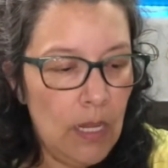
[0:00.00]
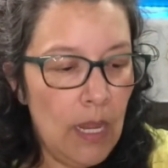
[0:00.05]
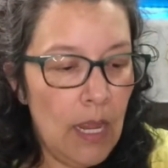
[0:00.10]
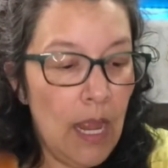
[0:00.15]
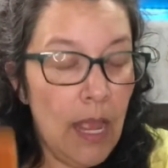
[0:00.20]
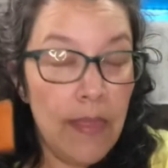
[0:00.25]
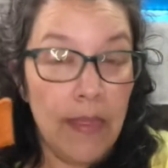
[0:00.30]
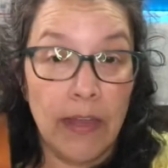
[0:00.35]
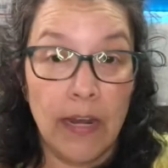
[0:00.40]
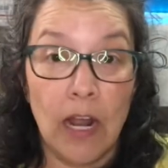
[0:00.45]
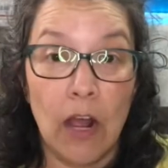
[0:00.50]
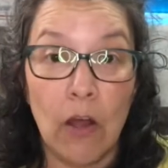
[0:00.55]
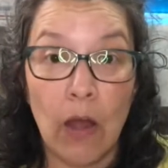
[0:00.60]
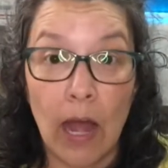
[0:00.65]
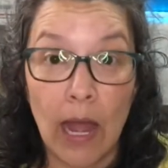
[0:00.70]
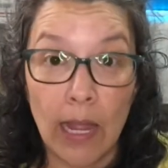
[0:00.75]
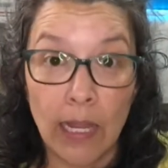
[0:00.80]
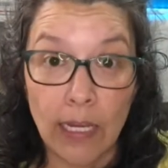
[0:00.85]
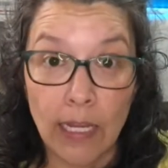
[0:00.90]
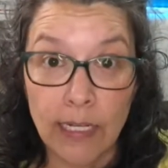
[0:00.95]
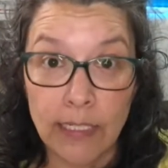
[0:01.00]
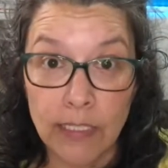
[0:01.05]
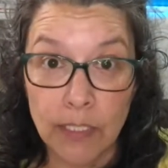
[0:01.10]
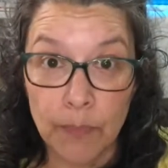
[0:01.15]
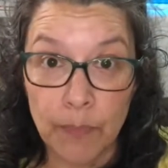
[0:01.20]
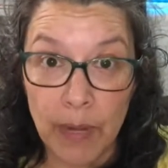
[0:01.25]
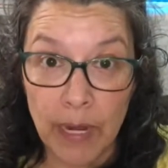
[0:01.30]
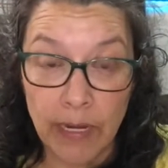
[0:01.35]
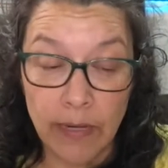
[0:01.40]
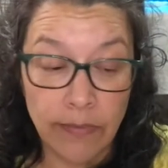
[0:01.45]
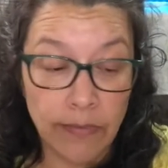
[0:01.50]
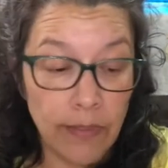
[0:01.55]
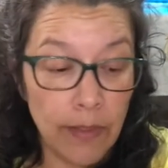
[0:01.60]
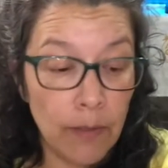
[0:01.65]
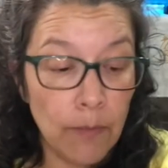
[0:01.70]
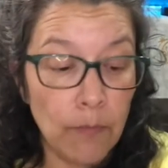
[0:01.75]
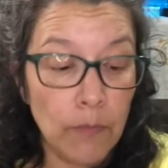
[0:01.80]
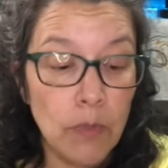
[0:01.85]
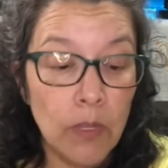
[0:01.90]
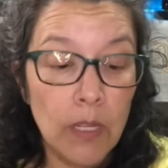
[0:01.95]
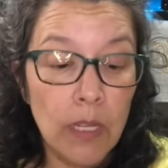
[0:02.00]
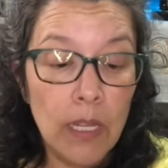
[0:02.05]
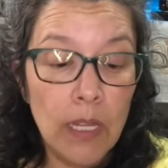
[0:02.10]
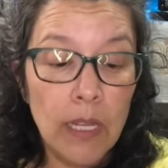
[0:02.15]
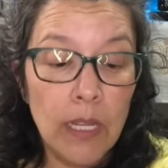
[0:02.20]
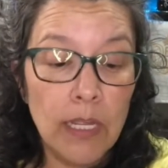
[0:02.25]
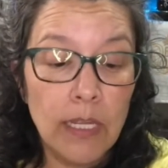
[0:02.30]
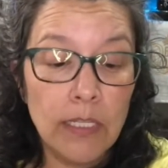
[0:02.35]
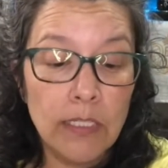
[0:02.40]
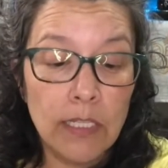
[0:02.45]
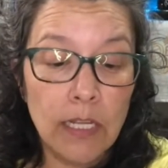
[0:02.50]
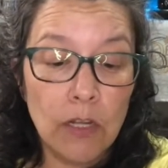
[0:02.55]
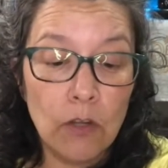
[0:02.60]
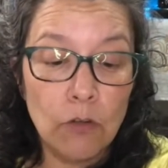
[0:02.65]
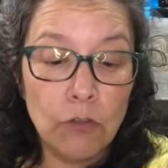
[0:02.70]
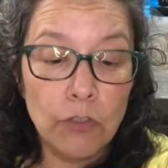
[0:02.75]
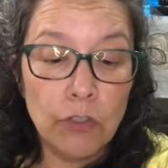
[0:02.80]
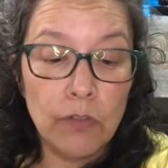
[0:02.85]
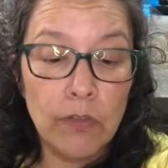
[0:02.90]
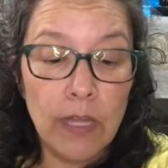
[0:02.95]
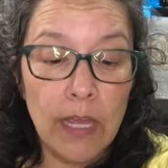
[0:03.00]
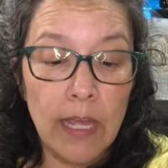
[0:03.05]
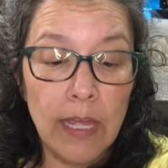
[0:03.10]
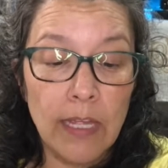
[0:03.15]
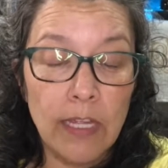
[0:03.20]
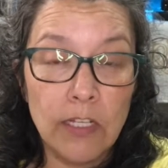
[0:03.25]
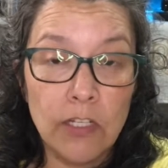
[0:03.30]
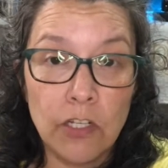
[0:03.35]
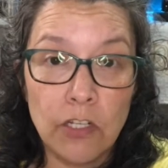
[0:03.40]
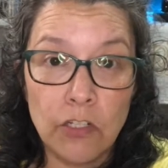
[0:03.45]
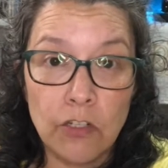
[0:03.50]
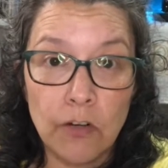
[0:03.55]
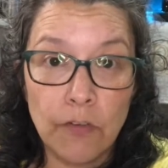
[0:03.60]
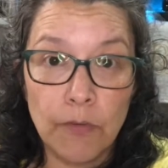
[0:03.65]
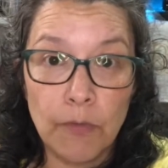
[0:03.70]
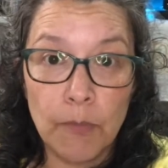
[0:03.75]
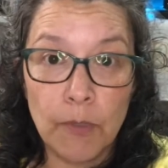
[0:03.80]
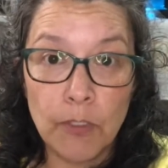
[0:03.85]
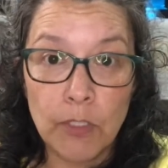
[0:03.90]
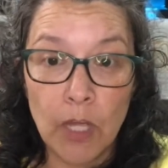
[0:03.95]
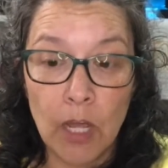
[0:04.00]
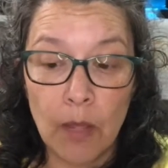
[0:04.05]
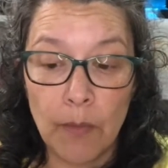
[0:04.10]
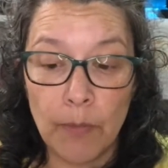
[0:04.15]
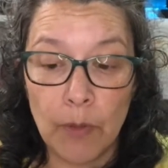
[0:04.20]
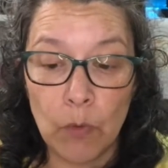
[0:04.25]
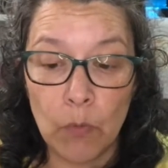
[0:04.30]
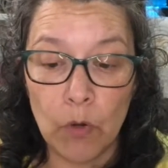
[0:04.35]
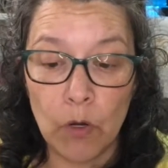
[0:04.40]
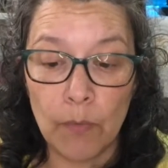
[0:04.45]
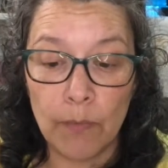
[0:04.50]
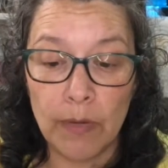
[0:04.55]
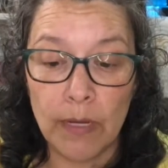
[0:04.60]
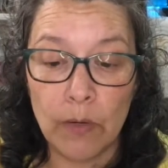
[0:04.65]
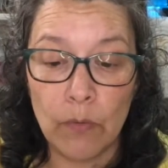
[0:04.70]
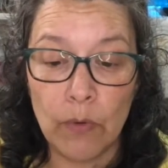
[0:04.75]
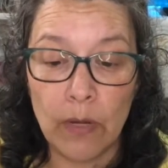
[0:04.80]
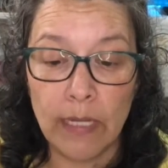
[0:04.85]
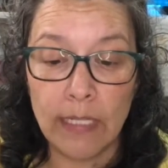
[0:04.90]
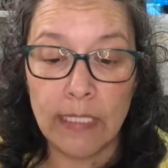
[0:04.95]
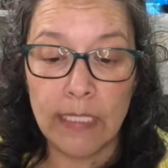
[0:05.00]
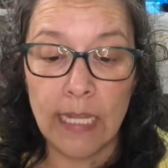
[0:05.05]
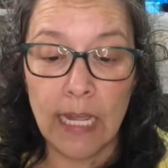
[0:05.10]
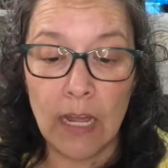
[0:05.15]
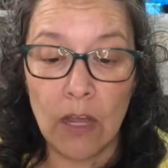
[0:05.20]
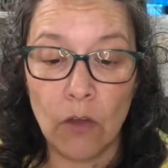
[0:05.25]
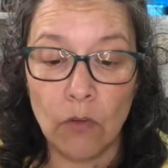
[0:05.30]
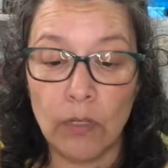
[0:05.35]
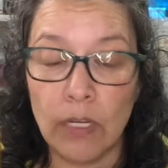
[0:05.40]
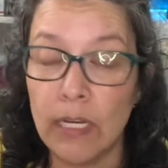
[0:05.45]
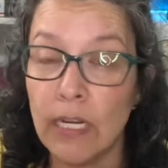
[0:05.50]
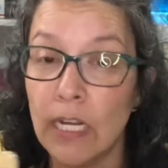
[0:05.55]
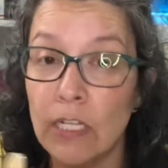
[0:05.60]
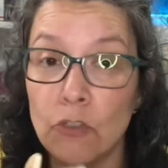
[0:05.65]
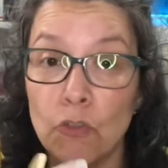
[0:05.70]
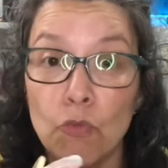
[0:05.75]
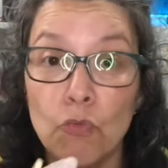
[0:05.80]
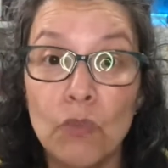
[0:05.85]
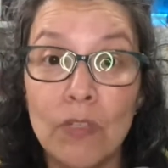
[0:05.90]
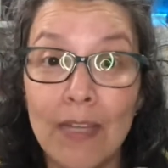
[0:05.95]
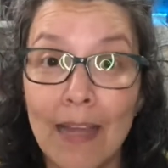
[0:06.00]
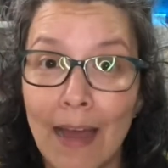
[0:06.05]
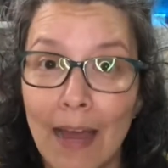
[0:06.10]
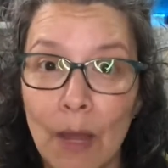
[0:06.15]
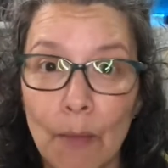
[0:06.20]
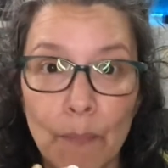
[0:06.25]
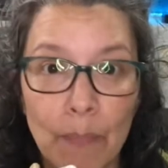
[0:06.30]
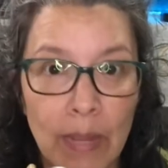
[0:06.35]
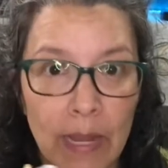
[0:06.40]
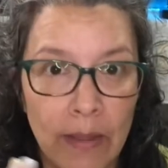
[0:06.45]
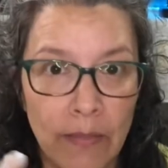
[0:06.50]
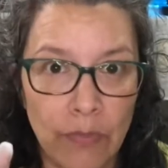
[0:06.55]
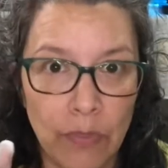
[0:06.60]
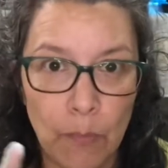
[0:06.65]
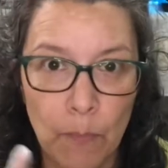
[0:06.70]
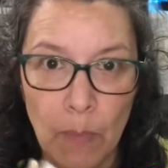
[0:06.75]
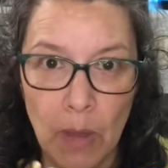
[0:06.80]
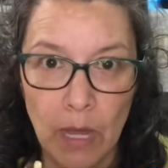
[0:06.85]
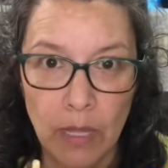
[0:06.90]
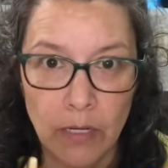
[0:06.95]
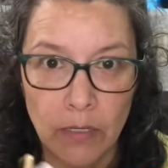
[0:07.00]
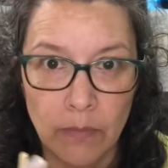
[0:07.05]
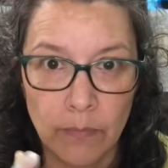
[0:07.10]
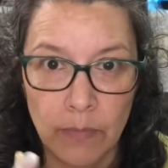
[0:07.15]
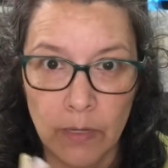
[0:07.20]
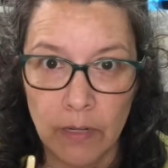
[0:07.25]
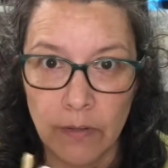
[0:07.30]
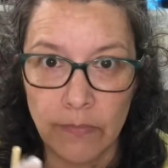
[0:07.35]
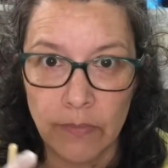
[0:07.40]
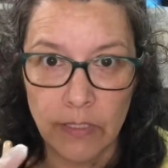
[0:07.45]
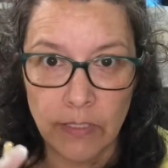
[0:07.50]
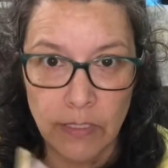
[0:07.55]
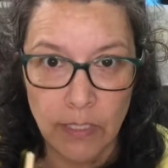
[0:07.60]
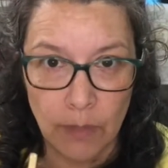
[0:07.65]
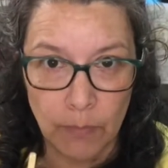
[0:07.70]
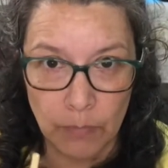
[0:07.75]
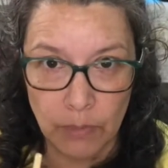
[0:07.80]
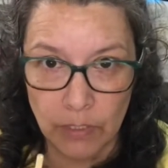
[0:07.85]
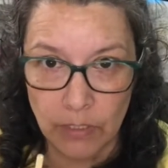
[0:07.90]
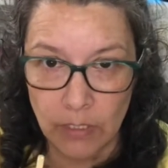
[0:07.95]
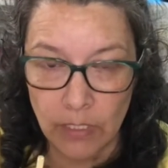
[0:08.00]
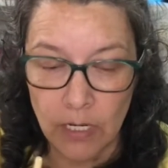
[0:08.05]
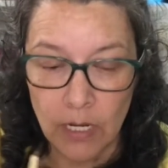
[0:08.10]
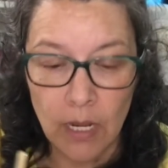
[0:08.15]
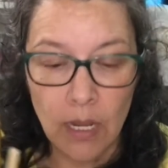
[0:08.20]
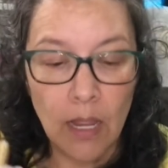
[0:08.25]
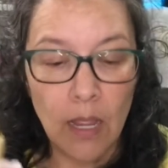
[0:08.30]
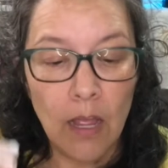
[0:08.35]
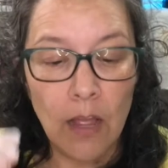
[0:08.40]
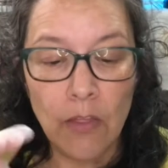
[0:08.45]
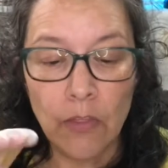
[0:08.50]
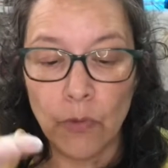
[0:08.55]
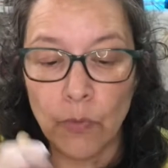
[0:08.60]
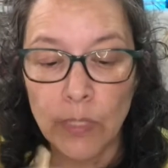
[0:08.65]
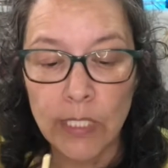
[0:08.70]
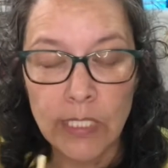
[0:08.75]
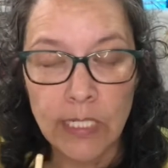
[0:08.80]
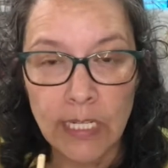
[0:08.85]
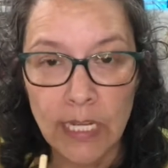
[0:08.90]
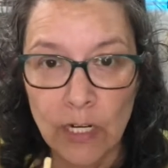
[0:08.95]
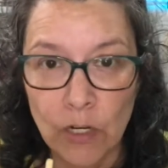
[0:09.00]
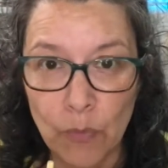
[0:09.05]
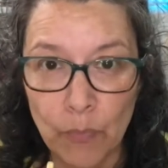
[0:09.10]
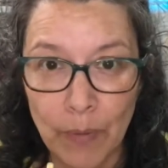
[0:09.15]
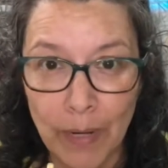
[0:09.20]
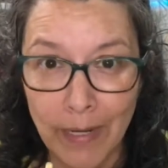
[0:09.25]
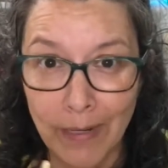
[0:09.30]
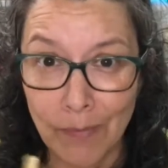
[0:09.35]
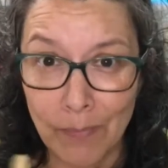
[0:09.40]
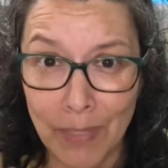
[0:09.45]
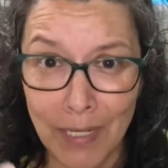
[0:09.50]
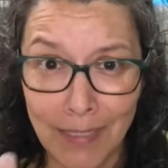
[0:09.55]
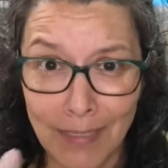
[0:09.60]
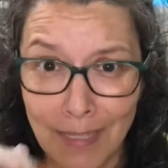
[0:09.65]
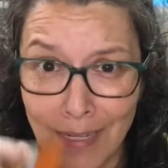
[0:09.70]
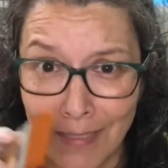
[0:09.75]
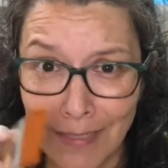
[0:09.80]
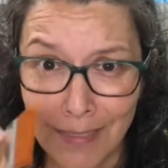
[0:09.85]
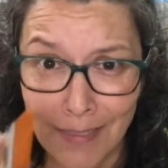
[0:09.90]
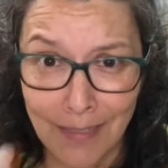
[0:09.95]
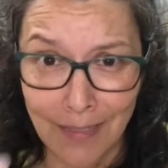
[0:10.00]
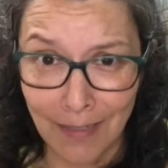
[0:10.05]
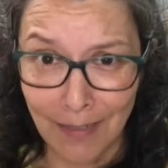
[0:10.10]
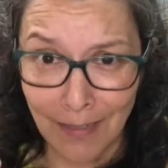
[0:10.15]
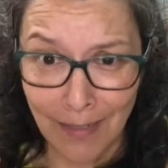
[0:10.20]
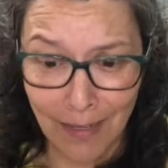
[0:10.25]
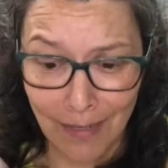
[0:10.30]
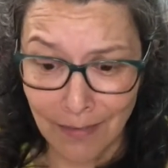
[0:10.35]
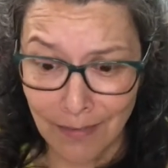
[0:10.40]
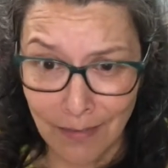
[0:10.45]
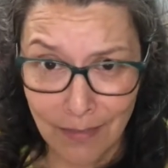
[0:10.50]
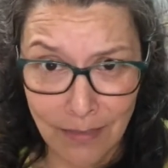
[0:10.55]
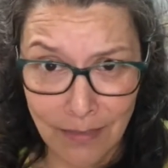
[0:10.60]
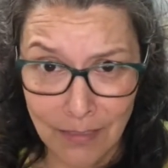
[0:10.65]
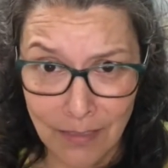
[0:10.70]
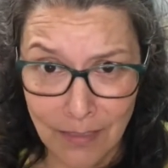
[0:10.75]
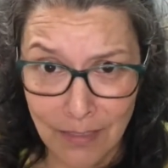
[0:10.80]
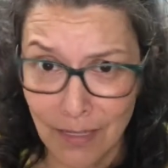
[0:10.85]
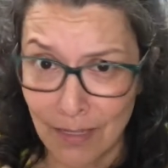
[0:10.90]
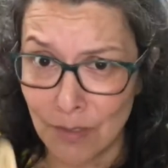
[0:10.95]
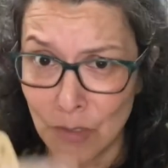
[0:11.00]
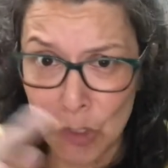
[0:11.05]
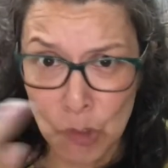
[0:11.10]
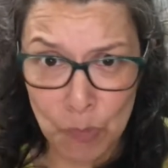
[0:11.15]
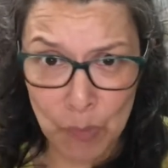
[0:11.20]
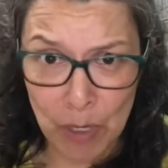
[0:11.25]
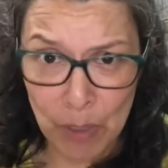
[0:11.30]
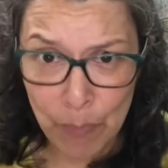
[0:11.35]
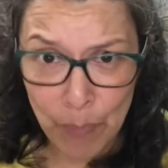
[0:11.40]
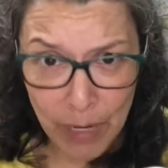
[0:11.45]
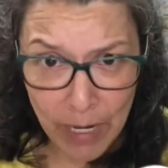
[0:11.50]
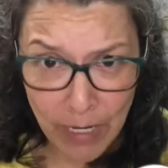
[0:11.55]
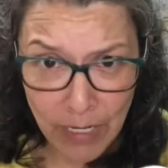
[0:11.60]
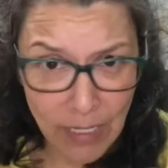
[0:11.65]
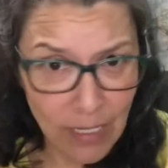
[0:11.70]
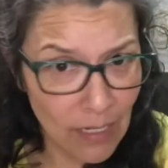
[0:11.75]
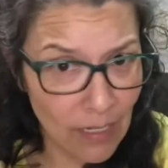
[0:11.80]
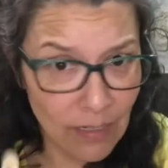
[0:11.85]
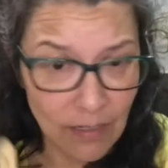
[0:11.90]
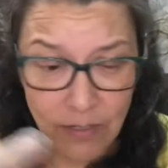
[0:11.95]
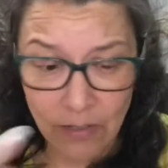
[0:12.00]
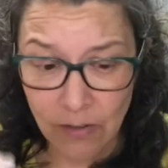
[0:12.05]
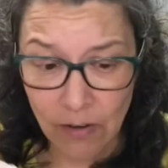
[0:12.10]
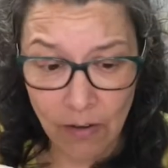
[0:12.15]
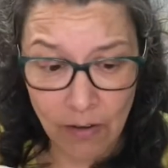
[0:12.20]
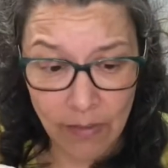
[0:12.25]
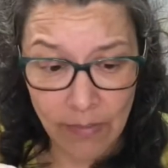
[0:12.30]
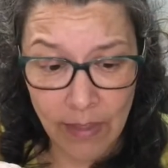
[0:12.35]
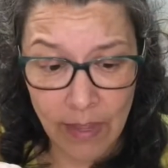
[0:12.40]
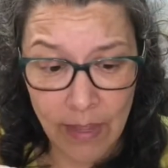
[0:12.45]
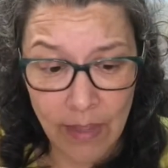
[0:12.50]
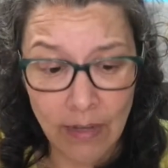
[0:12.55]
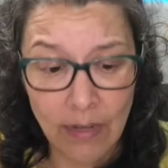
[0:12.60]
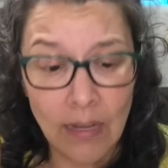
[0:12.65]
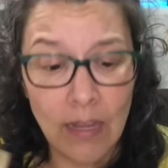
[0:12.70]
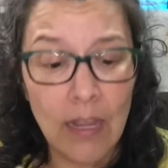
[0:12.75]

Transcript: And then how I like to paint them is I go to the edge, I start from the top and work my way down, and I do not paint the bottom of the tumbler. The reason I don't paint it because I suck at this and spray painting and all of that.